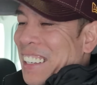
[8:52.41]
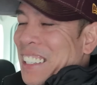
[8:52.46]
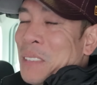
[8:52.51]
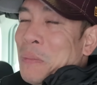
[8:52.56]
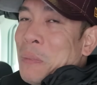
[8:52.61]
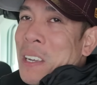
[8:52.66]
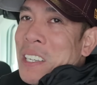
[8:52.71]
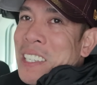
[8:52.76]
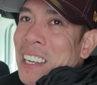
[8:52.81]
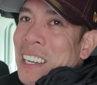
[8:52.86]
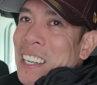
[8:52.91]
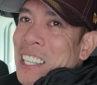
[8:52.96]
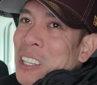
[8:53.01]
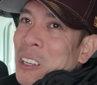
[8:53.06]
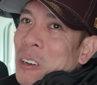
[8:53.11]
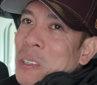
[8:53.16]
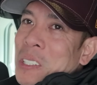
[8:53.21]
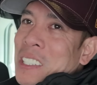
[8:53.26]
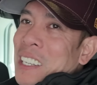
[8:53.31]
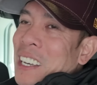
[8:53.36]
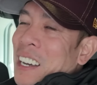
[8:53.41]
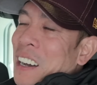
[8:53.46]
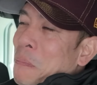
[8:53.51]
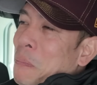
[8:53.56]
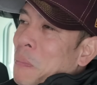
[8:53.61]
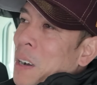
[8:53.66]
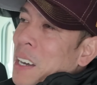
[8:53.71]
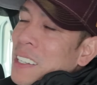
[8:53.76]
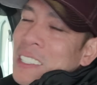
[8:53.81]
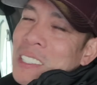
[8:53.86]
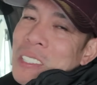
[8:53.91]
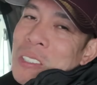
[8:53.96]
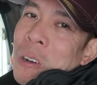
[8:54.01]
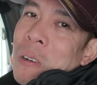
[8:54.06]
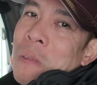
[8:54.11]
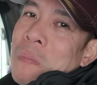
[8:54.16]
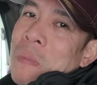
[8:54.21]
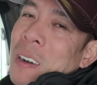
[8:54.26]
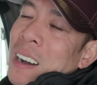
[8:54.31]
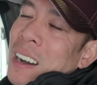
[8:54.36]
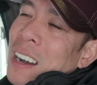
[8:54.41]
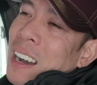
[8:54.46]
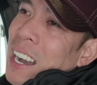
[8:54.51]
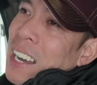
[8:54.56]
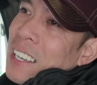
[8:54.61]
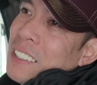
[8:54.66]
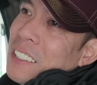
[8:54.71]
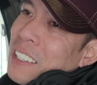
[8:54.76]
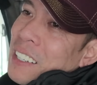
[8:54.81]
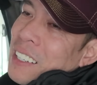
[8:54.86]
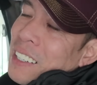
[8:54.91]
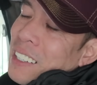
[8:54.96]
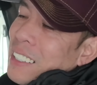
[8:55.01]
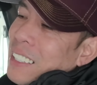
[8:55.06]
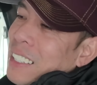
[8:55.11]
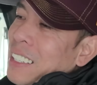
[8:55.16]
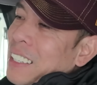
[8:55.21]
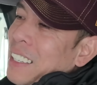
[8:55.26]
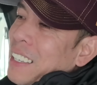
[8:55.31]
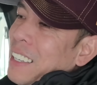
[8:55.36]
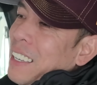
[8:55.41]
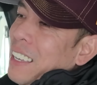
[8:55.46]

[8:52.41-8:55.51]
Especially those fans of other